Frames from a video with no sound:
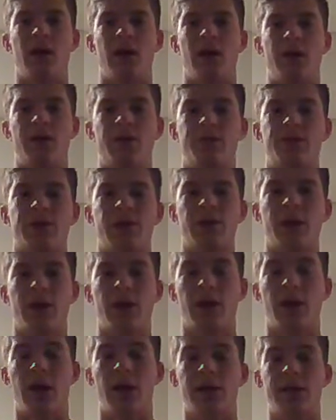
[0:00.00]
He was going
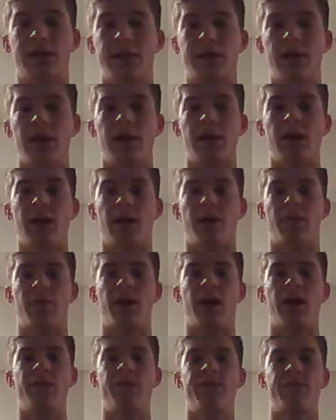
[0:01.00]
to study
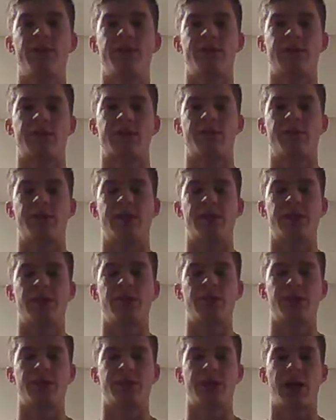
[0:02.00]
applied physics and
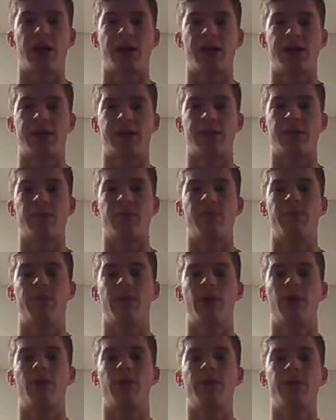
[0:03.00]
material science,
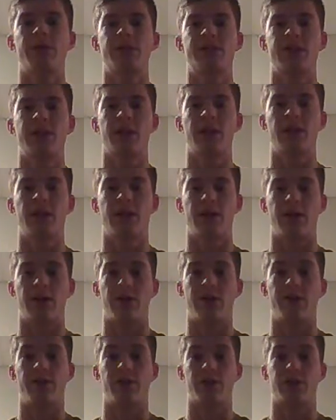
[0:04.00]
but only studied
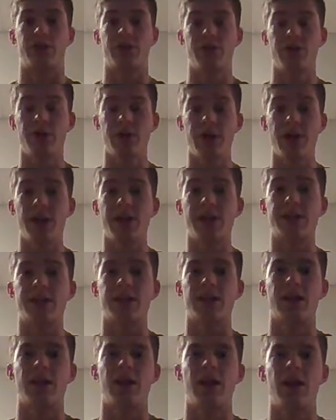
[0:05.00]
there for 2 days
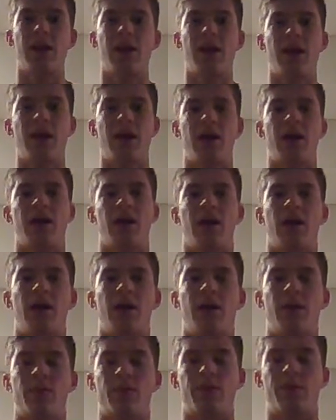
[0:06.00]

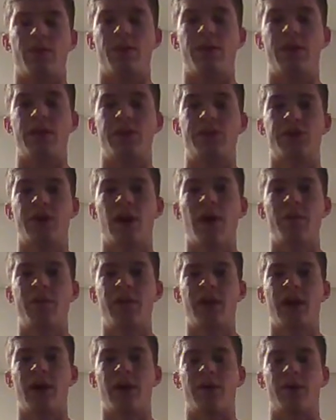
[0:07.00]
when he dropped
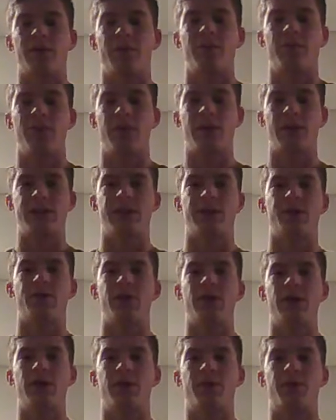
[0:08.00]
out because he
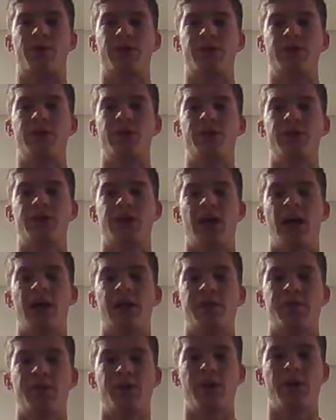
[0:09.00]
wanted to pursue his
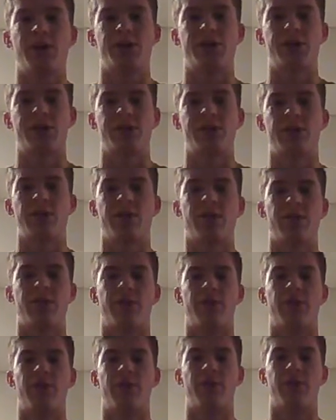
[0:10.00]
aspirations
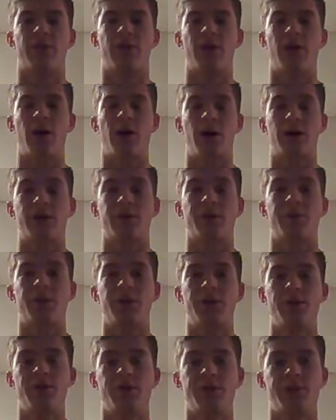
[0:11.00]
for
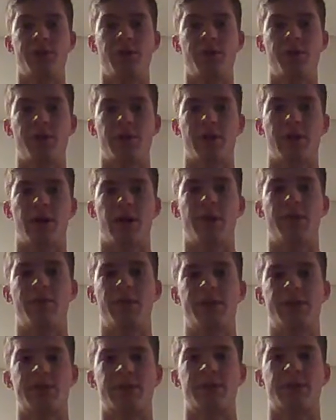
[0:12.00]
entrepreneurship and
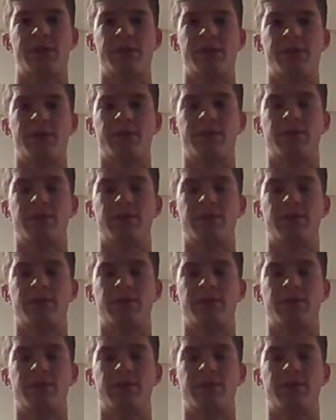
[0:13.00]
business.